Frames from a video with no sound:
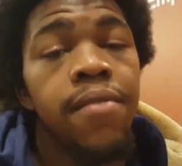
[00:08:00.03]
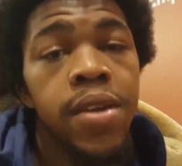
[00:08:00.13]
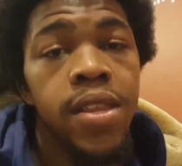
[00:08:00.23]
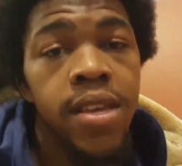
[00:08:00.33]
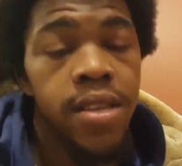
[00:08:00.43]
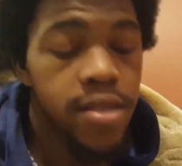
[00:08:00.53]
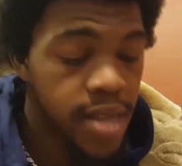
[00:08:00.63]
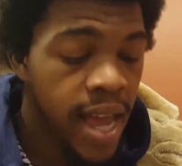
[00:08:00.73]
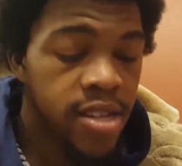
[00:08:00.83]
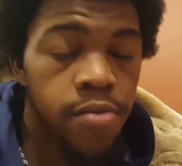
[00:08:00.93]
me these
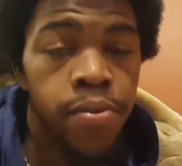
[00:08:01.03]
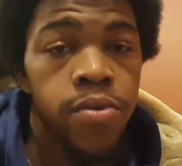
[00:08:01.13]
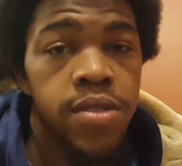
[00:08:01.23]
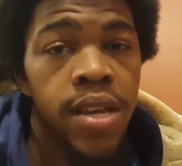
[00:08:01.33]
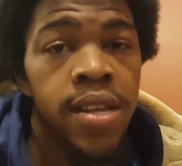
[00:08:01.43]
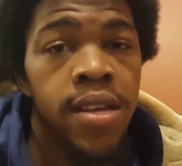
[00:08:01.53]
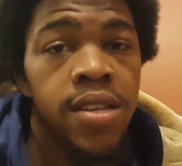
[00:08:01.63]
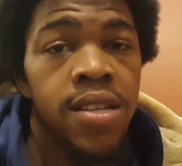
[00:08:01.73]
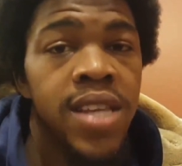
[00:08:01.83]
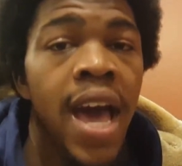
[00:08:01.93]
attributes and
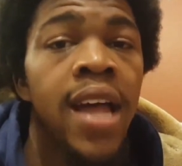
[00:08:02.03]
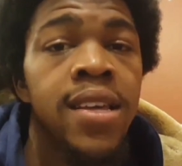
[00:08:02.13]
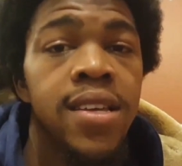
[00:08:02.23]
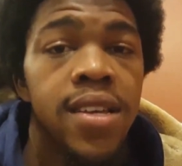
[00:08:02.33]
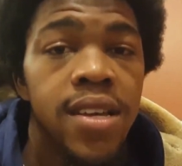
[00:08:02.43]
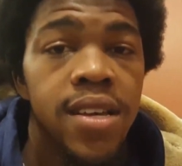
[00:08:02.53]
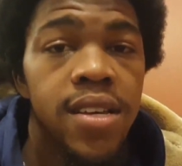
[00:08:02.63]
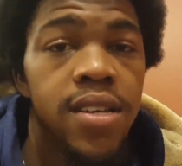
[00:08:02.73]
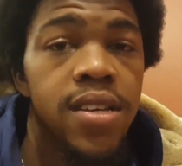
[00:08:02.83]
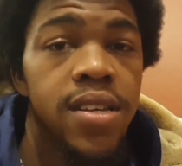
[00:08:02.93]
the talent
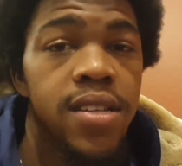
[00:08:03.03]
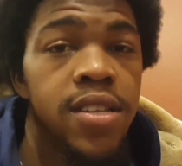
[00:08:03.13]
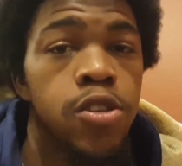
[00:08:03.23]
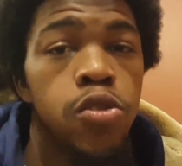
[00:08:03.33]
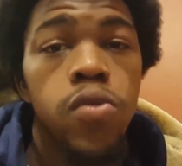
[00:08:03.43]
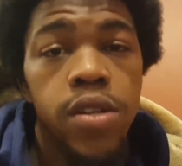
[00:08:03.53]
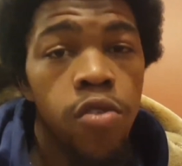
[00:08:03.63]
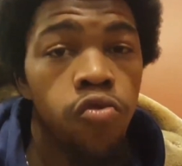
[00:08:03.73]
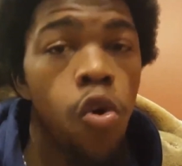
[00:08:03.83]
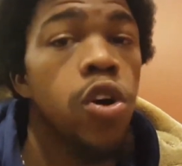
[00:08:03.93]
to do it,
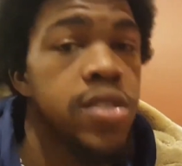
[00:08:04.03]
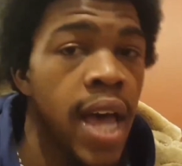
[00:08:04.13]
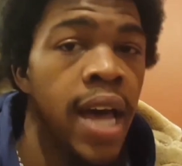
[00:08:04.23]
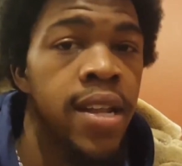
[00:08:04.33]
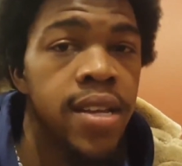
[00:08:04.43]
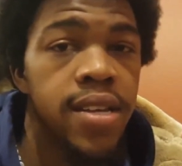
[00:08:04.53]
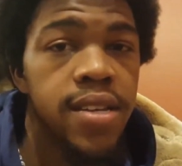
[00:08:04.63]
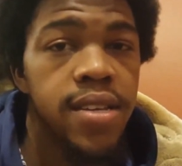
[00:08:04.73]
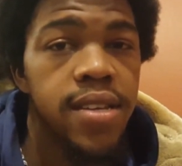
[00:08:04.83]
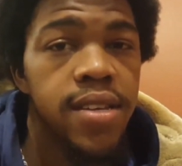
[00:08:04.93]
the raw talent.
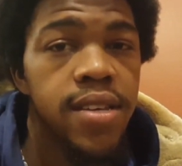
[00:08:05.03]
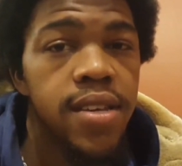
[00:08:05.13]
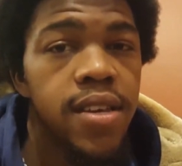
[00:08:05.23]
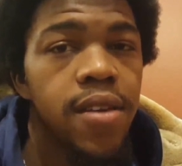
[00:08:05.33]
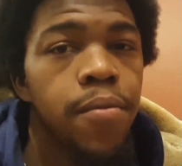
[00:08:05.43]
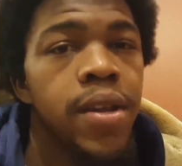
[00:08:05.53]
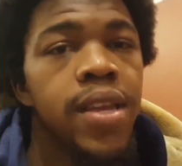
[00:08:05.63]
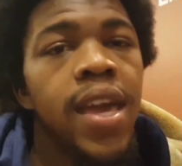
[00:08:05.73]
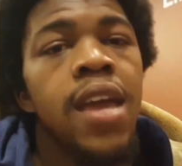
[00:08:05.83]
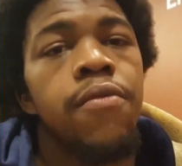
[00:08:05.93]
But
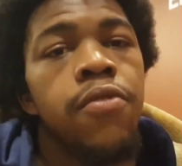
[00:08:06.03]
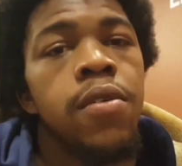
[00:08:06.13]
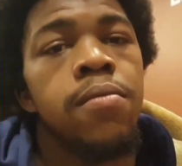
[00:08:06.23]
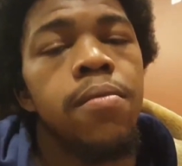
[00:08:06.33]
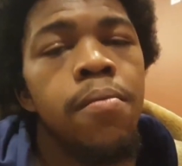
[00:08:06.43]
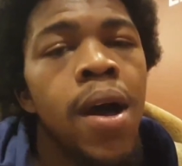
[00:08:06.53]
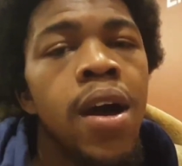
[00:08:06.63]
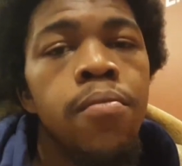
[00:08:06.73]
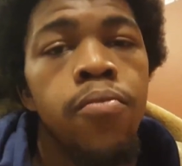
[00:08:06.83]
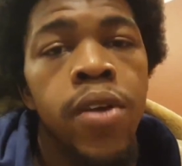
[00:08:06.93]
it came from my
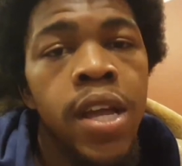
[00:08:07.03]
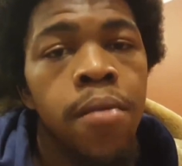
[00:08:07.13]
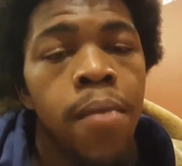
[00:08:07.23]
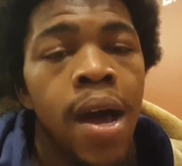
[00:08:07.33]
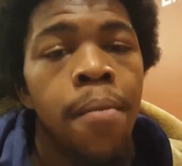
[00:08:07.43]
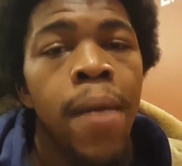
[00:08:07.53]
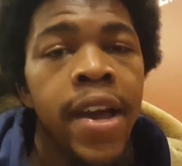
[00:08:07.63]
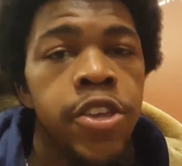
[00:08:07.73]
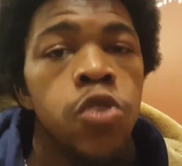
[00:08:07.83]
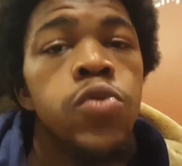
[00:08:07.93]
upbringing,
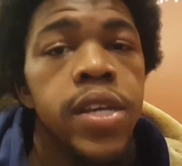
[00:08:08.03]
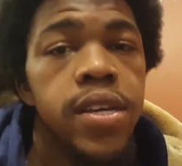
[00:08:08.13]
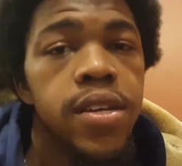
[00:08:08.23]
my unit.